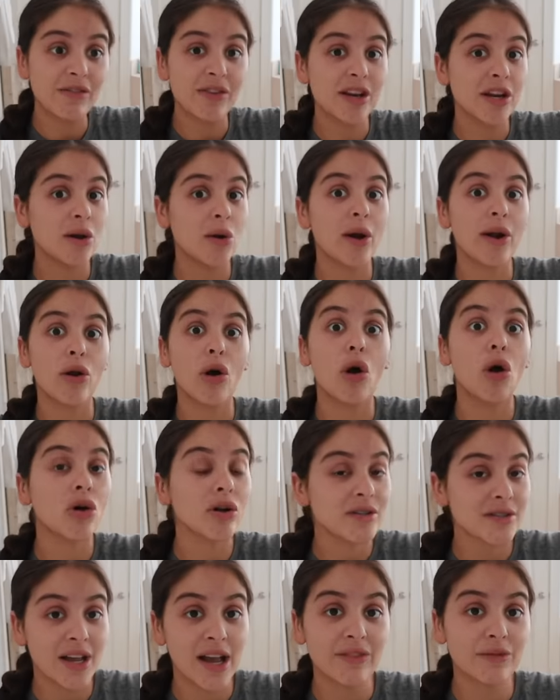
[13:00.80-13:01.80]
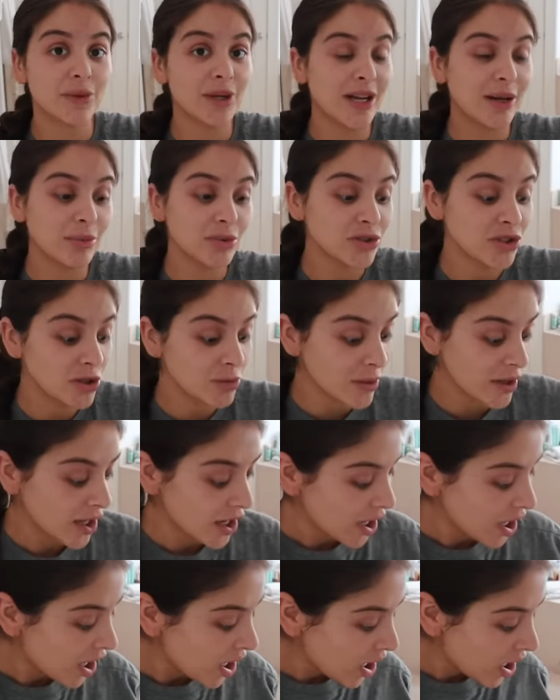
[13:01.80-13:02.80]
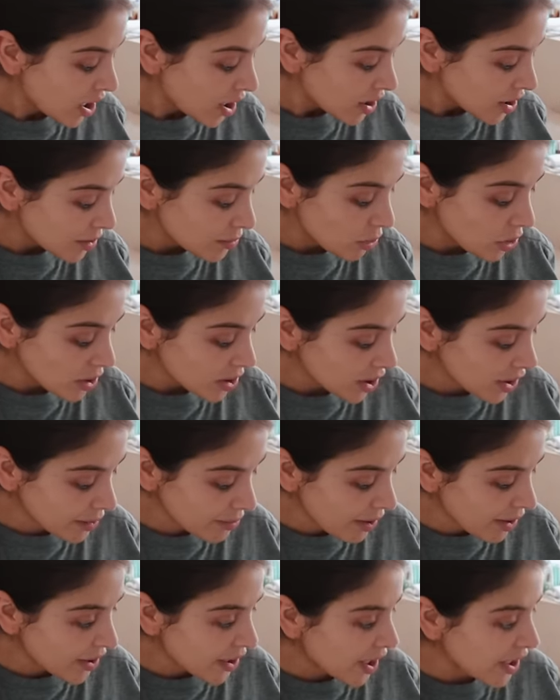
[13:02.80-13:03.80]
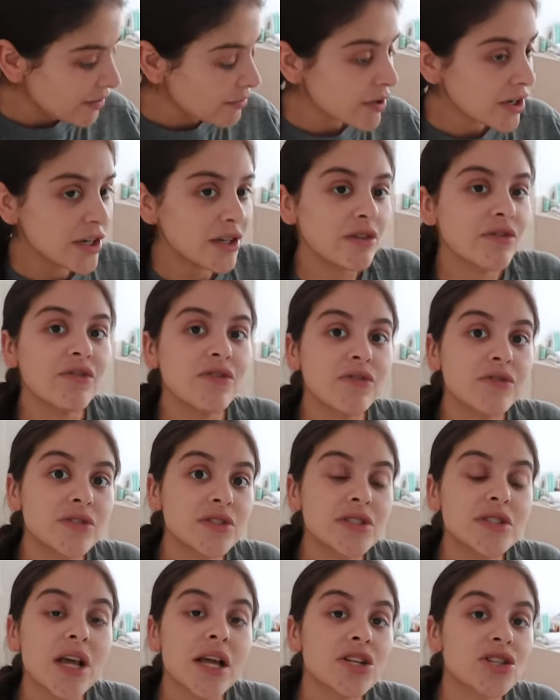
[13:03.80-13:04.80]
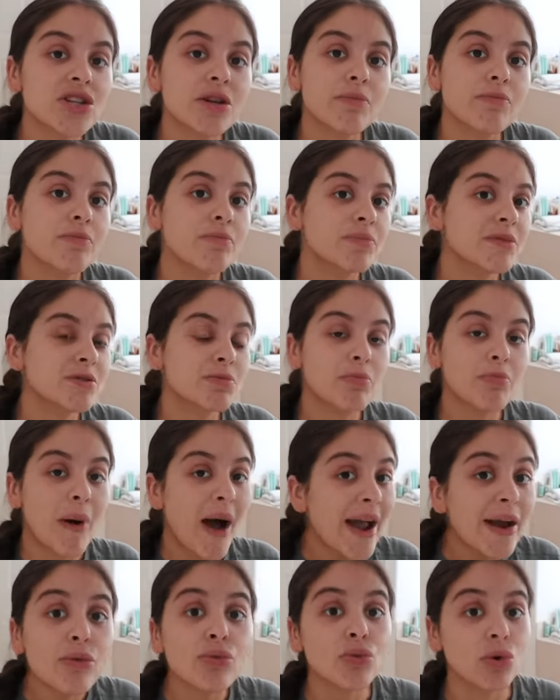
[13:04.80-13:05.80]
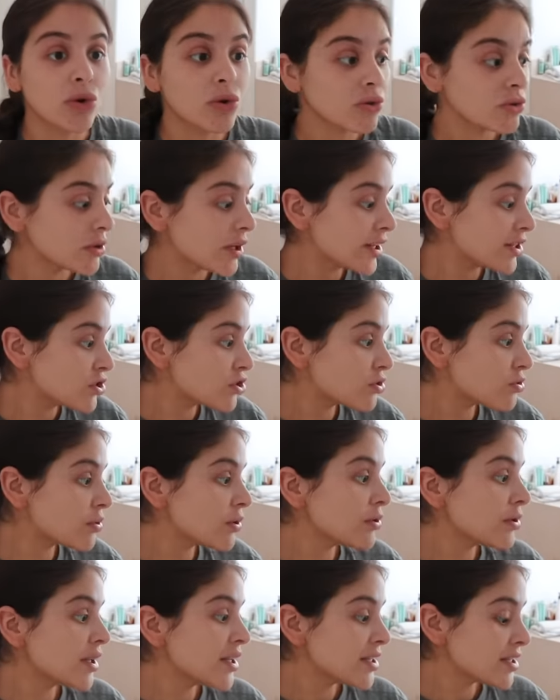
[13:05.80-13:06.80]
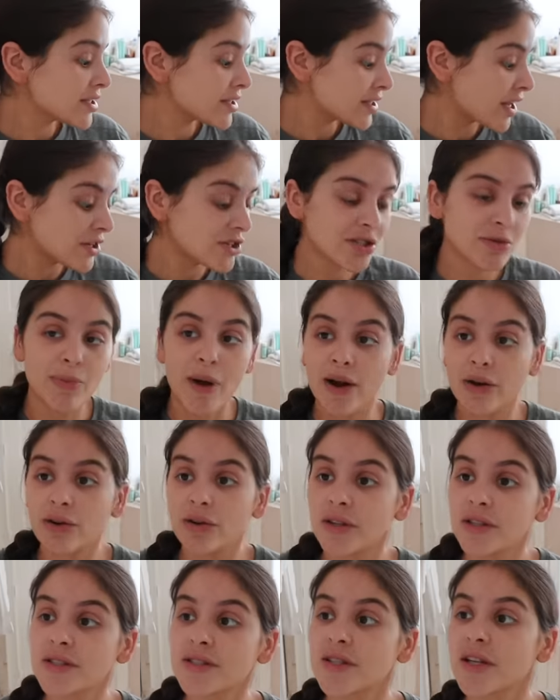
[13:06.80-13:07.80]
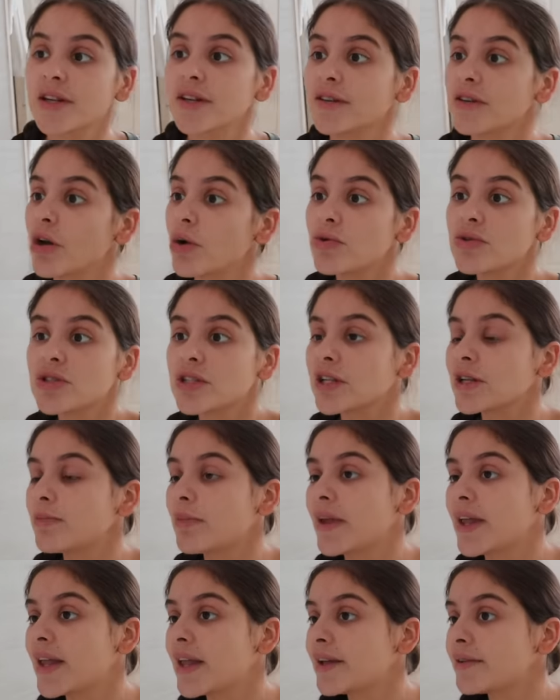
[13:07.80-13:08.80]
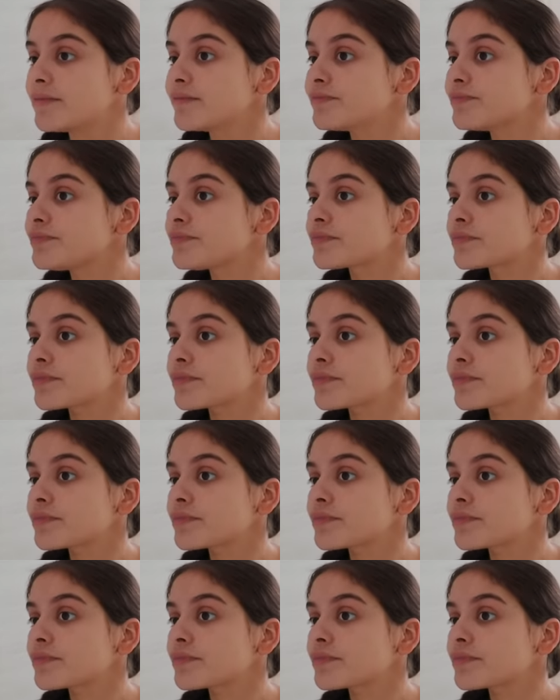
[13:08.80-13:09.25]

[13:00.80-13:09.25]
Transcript: a video at all because I haven't been able to, but the more I think about it, I've been in such a spiral, like truly such a spiral. It's the no sleeping